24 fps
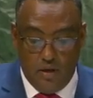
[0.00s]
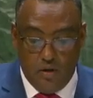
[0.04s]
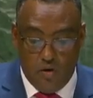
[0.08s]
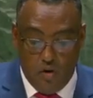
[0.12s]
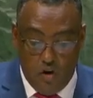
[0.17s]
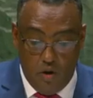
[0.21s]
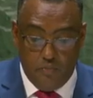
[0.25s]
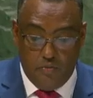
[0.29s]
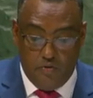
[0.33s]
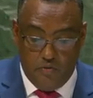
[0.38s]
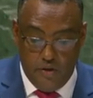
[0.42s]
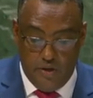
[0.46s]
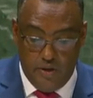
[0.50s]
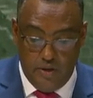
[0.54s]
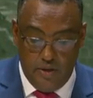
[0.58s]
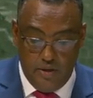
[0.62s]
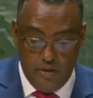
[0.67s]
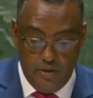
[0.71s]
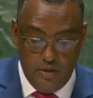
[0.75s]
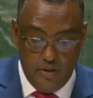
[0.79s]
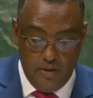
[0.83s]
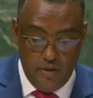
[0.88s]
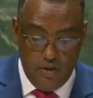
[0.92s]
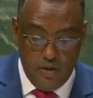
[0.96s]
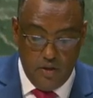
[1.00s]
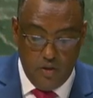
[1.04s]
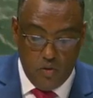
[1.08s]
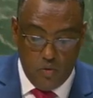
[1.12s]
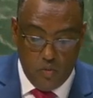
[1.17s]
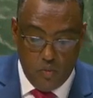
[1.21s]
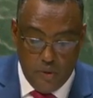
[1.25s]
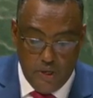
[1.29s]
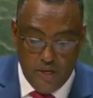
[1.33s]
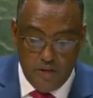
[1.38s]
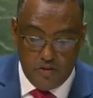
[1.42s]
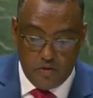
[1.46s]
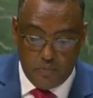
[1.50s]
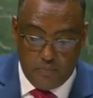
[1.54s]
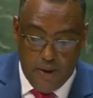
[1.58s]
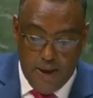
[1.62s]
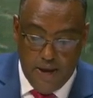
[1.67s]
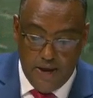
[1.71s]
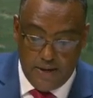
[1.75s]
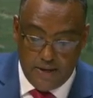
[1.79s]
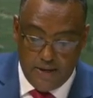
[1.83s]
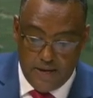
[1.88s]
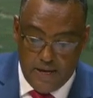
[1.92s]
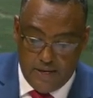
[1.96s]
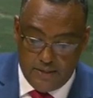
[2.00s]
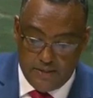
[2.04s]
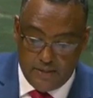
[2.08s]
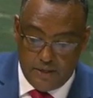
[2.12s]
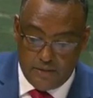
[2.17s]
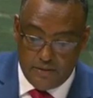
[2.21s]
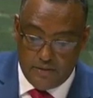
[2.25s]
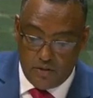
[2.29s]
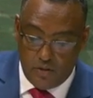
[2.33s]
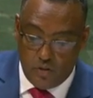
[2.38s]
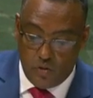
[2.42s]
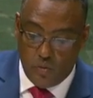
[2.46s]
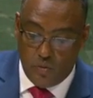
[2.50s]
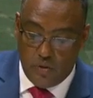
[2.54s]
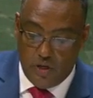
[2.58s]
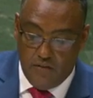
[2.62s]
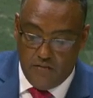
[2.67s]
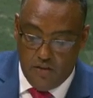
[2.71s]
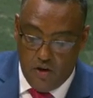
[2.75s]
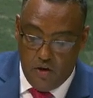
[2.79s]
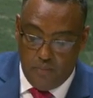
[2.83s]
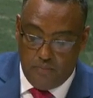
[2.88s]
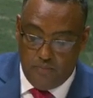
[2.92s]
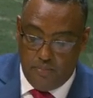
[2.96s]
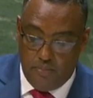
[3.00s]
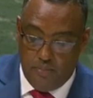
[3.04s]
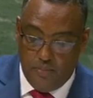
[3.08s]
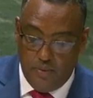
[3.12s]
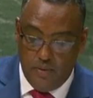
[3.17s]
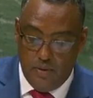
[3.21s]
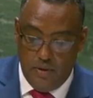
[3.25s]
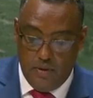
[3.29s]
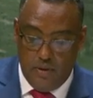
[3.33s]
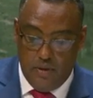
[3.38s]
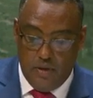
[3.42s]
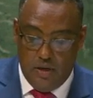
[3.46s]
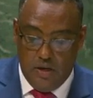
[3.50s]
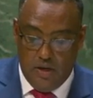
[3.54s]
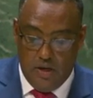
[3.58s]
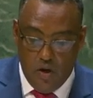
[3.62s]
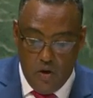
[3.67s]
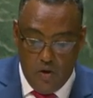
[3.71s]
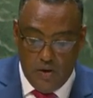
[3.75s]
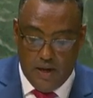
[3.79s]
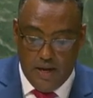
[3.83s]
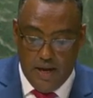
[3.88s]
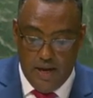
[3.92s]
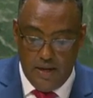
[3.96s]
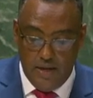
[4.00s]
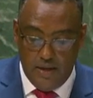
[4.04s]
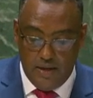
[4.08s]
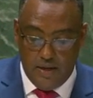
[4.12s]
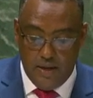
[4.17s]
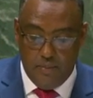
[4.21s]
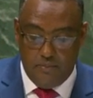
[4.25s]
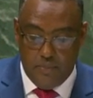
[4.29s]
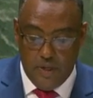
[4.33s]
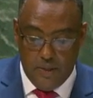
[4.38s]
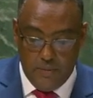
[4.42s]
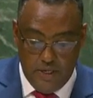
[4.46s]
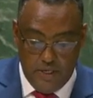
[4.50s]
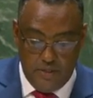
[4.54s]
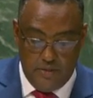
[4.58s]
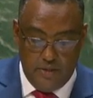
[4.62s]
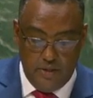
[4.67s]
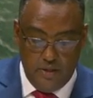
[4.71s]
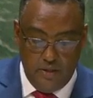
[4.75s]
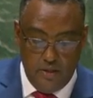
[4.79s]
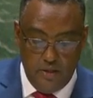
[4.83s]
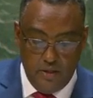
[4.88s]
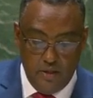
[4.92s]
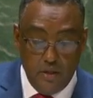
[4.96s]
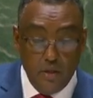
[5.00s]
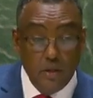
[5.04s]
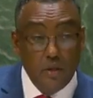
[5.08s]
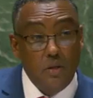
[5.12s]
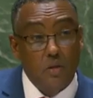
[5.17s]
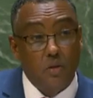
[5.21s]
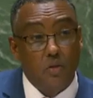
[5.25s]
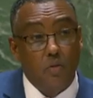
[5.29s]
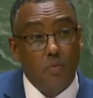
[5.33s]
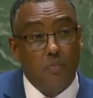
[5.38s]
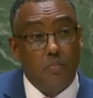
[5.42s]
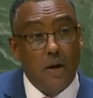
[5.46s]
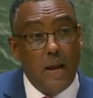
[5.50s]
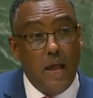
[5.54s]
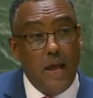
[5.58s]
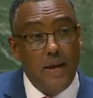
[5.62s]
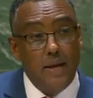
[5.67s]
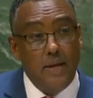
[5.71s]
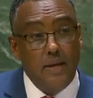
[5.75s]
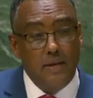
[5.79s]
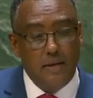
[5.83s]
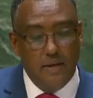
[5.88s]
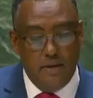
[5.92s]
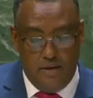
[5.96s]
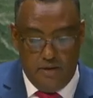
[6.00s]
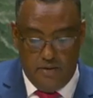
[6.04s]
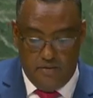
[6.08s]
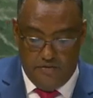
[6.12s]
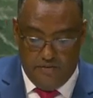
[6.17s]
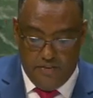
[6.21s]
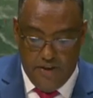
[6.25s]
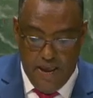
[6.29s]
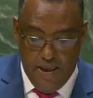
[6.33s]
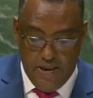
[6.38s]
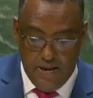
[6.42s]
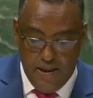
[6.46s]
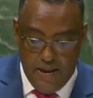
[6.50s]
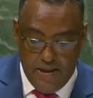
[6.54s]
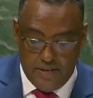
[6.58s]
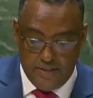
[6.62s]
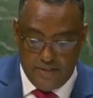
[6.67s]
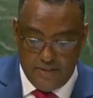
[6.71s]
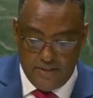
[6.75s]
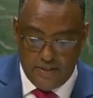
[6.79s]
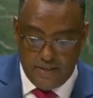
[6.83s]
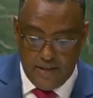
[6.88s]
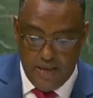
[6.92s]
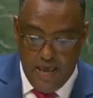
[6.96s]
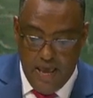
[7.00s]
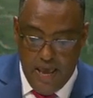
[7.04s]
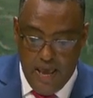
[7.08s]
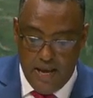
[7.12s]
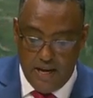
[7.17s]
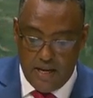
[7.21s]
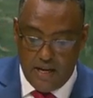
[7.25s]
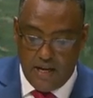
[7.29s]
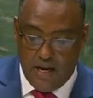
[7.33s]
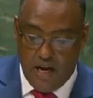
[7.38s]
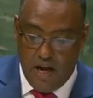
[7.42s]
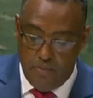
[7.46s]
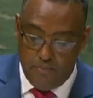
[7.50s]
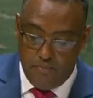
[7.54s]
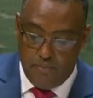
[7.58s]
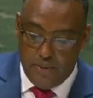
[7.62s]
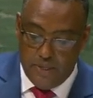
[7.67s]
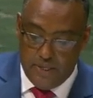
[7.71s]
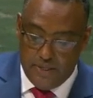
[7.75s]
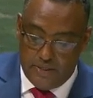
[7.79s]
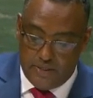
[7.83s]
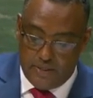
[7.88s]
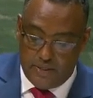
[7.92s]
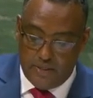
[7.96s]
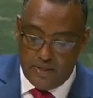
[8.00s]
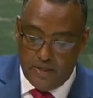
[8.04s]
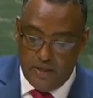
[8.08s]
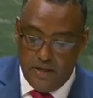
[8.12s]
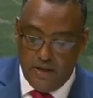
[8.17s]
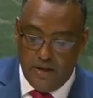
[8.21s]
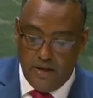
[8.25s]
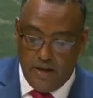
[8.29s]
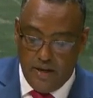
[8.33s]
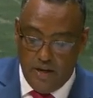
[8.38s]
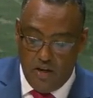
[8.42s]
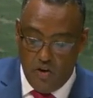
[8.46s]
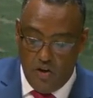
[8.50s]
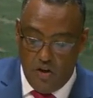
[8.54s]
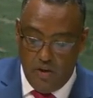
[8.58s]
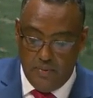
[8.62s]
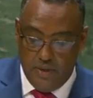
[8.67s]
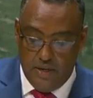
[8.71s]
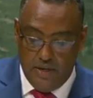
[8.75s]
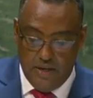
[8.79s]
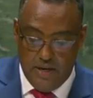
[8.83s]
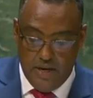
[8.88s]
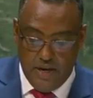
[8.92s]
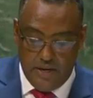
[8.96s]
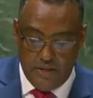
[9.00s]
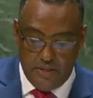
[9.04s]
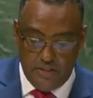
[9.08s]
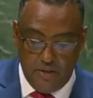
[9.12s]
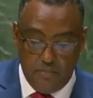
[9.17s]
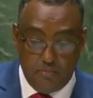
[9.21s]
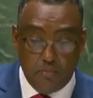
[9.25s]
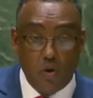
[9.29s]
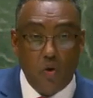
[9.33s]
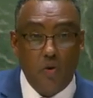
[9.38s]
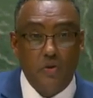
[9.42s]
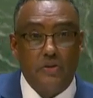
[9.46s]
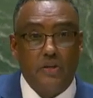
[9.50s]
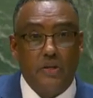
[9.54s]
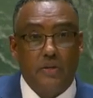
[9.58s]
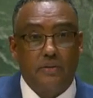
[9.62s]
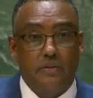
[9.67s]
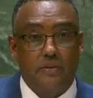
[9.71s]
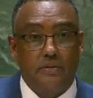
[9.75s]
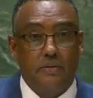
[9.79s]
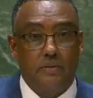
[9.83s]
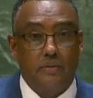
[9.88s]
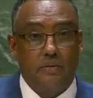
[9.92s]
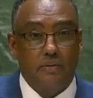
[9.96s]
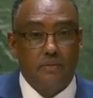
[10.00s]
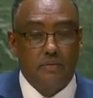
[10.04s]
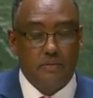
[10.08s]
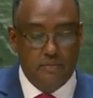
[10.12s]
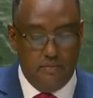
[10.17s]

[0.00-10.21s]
Hopefully, we inspired others to develop local capability to plan, finance, and complete renewable energy projects.